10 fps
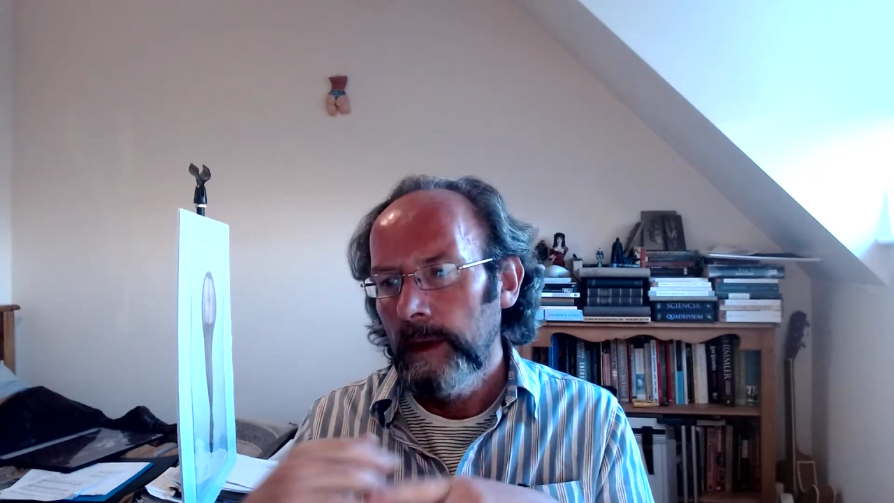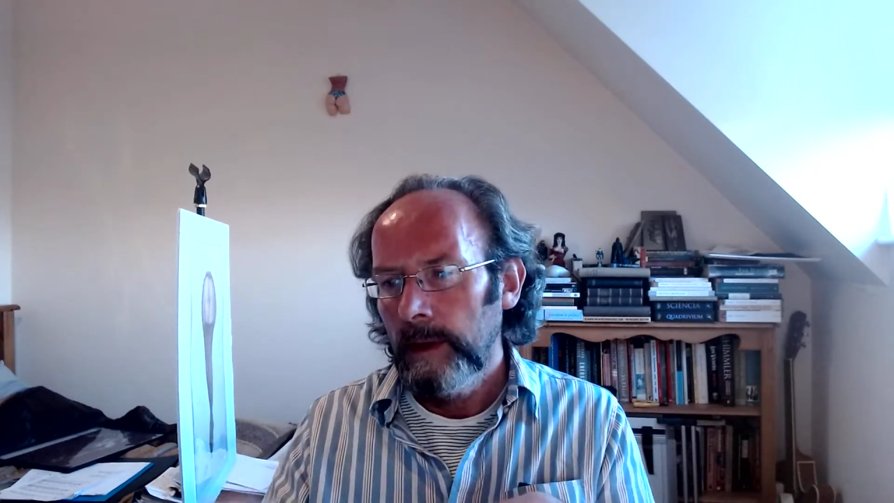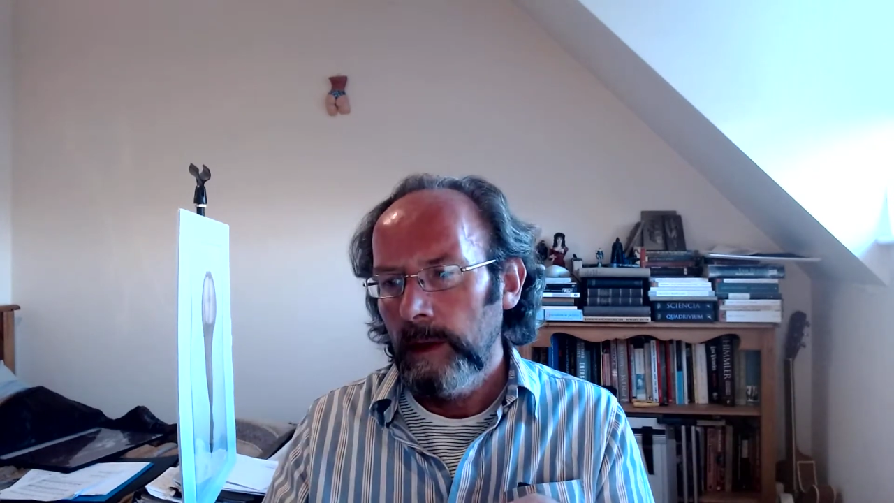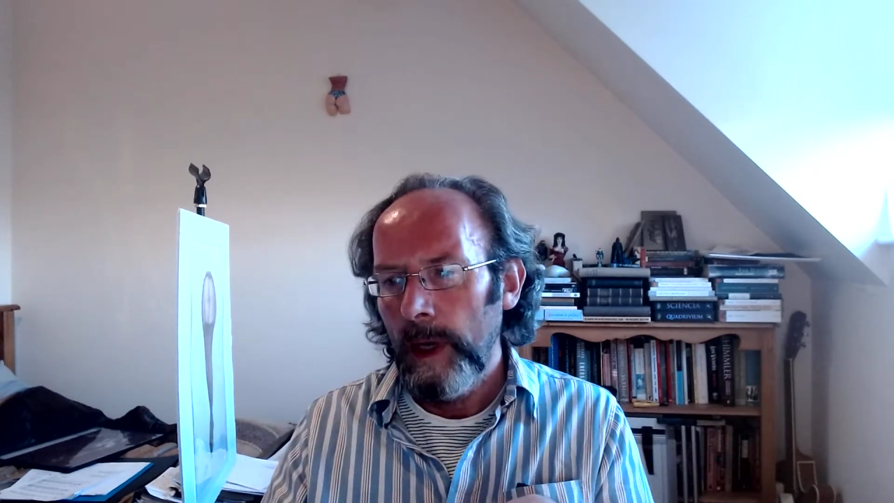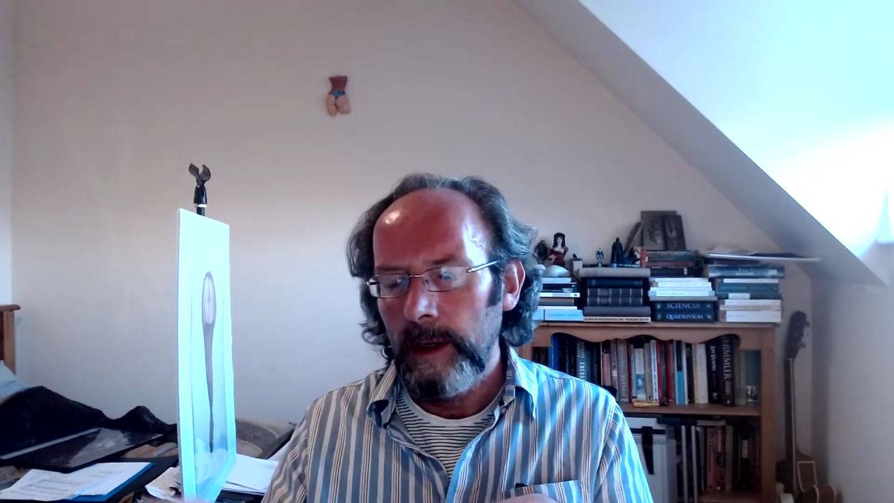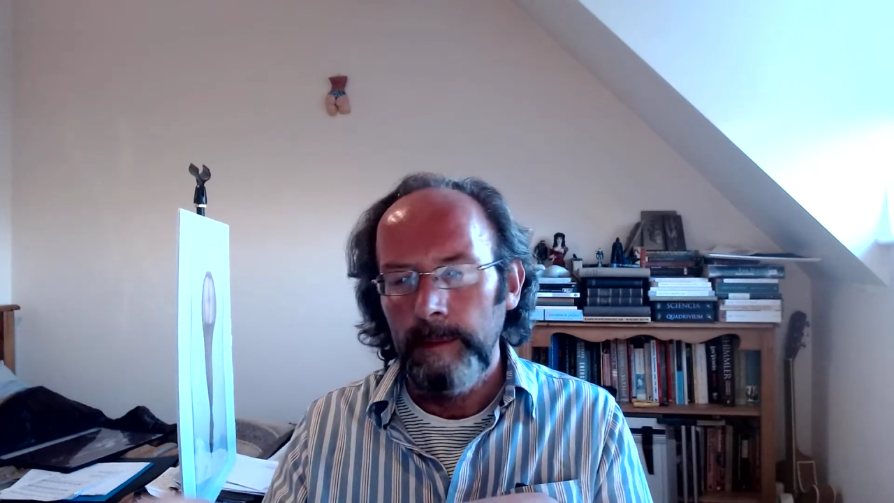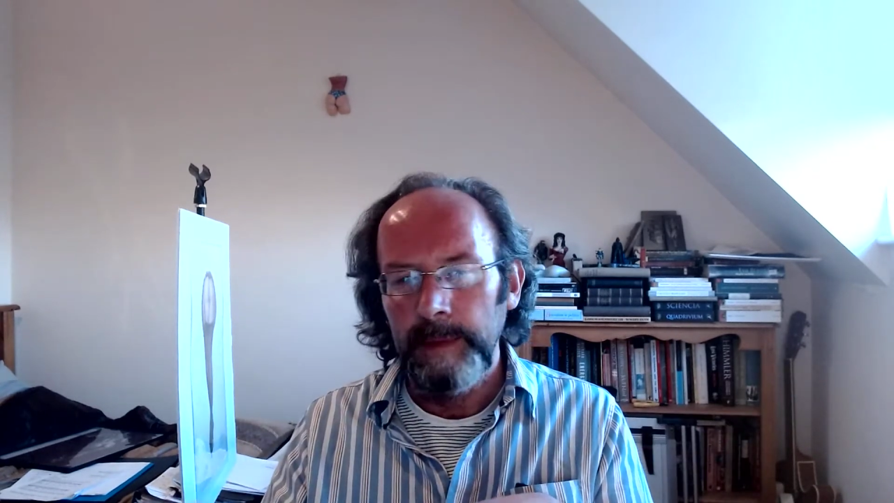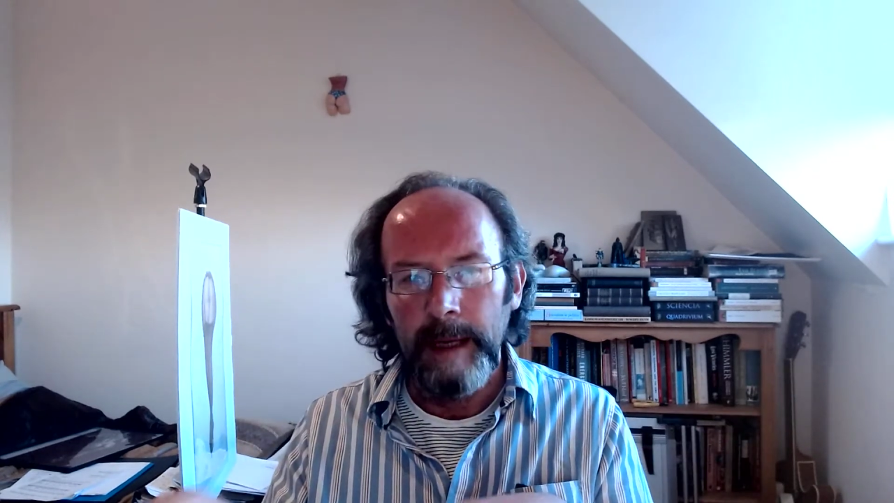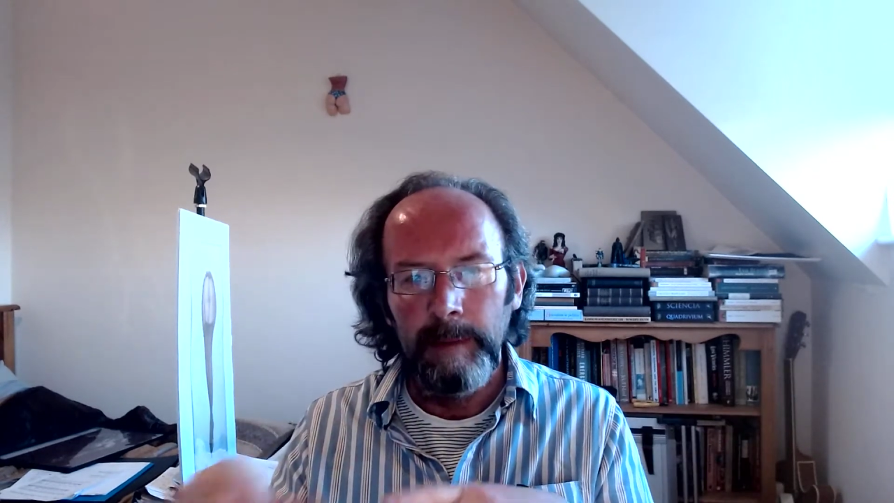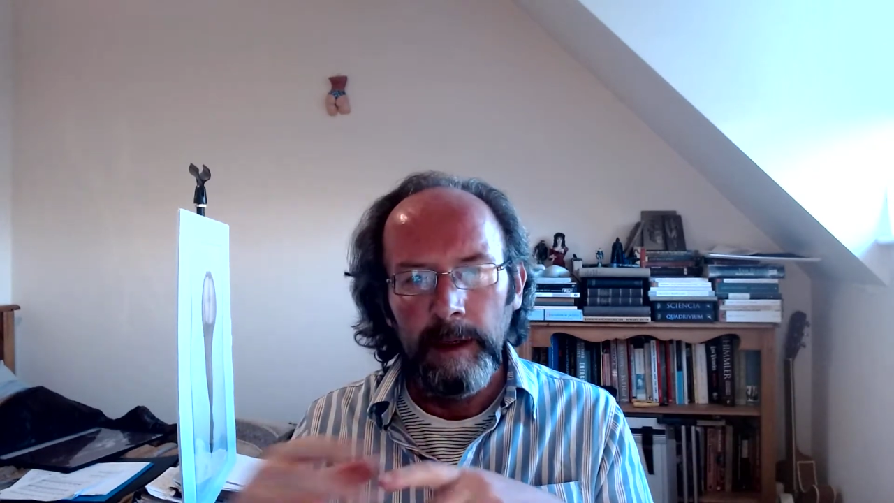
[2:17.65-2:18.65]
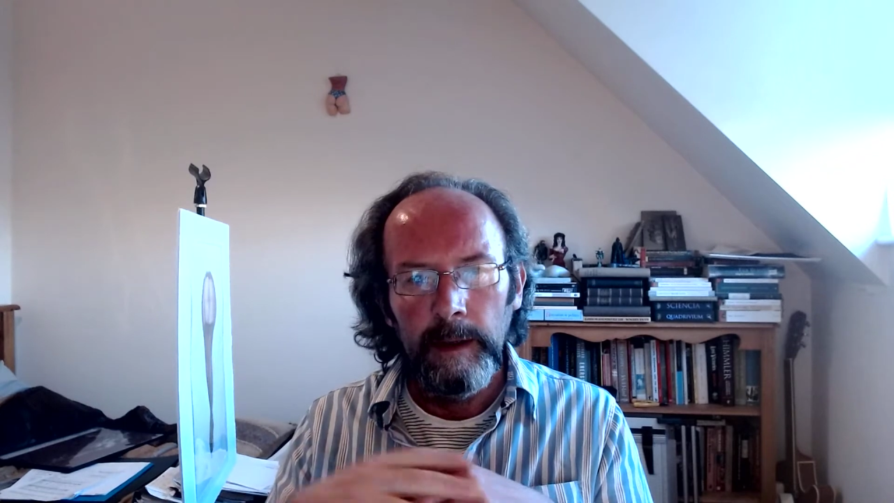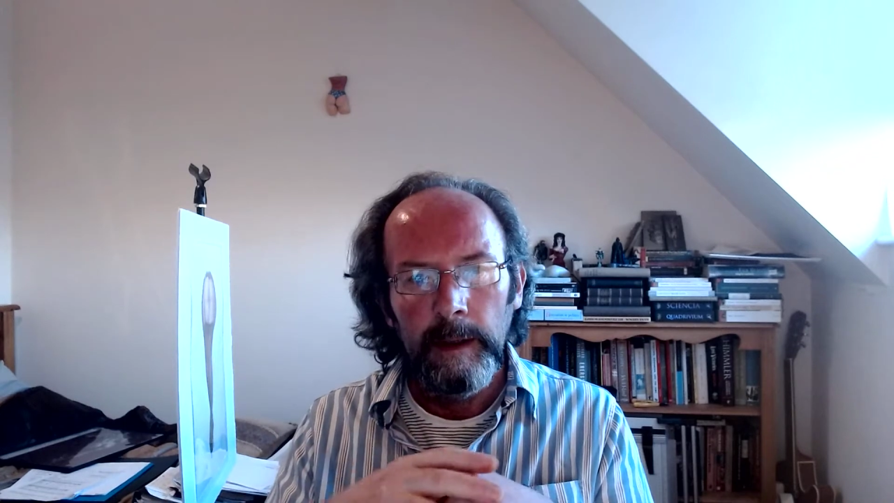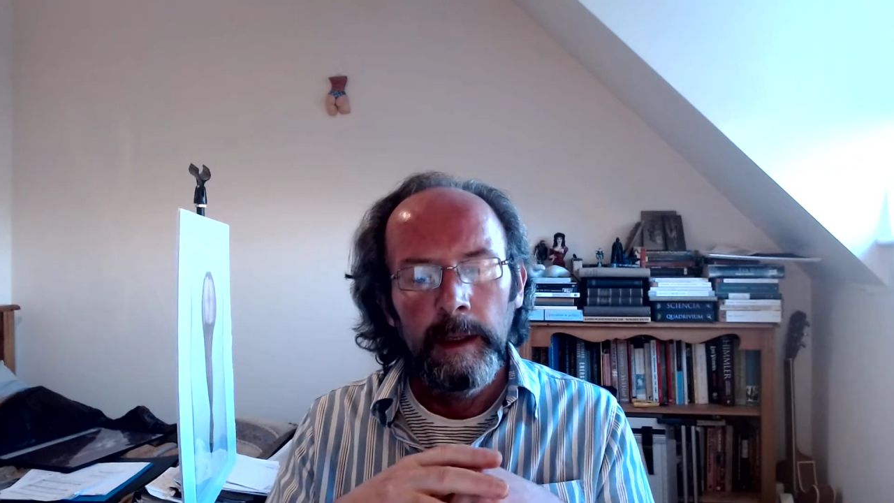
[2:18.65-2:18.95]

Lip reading: the Wacom tablet,